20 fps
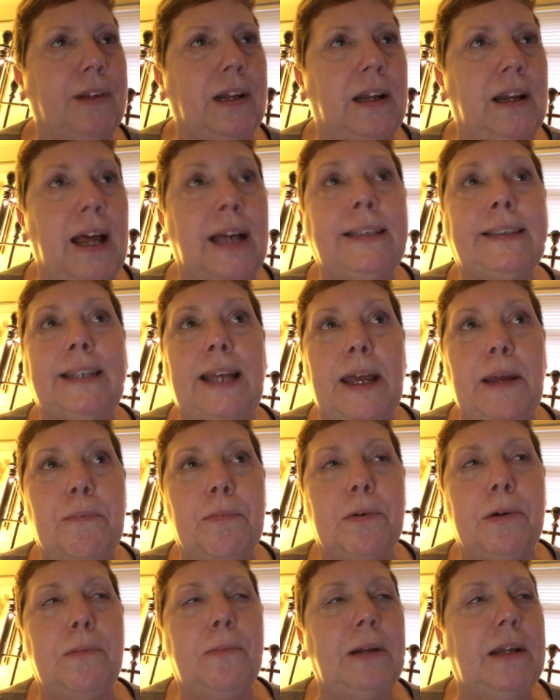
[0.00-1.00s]
last
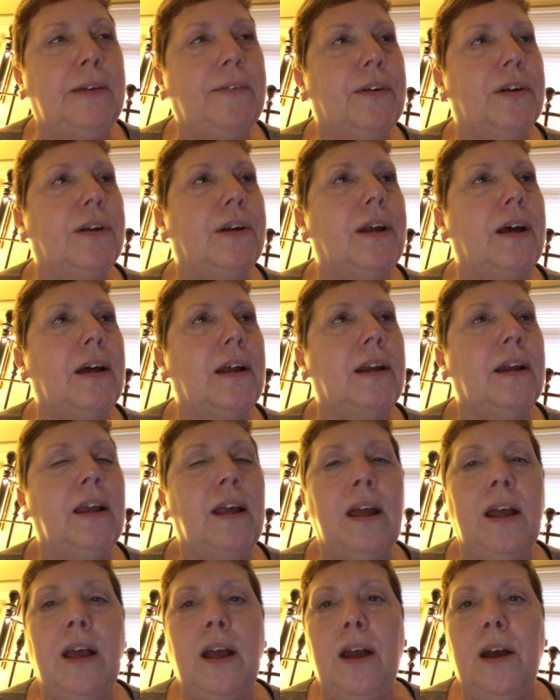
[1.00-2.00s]
April, believe it or not,
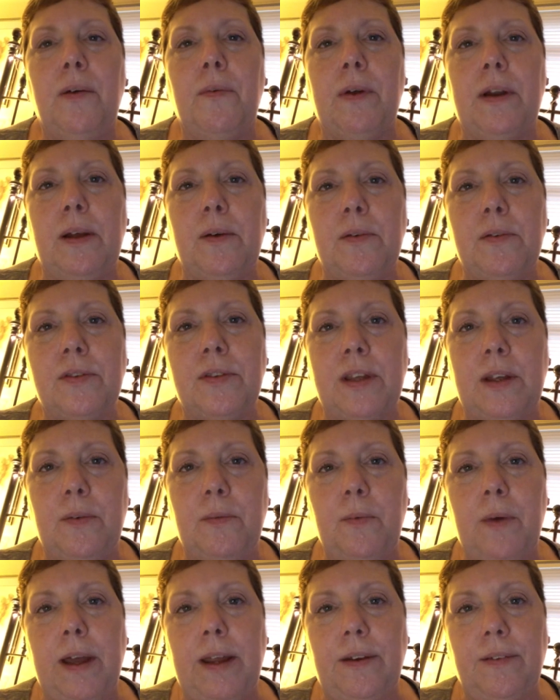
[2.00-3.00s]
when I was
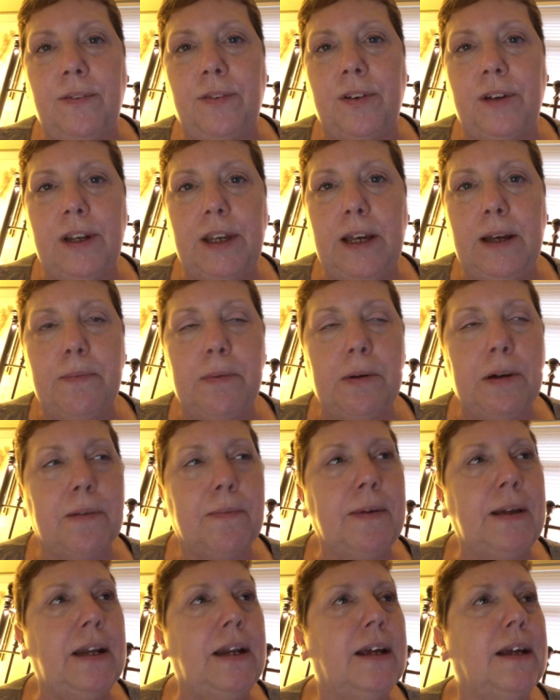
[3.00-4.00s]
sitting waiting for a yearbook
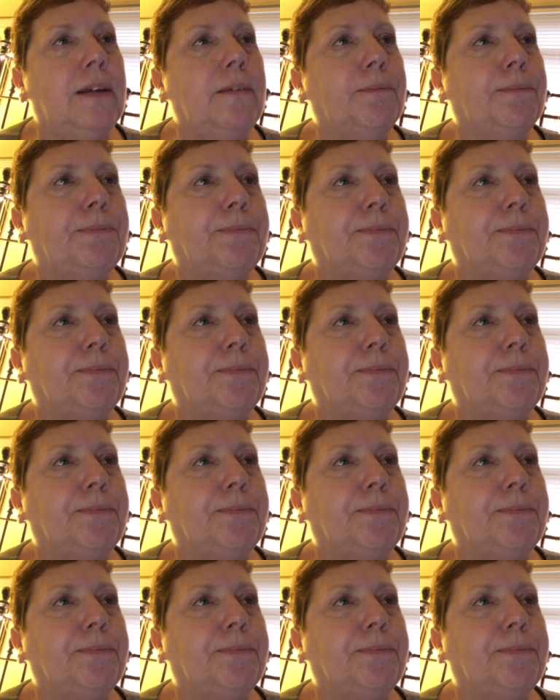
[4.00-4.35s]
meeting.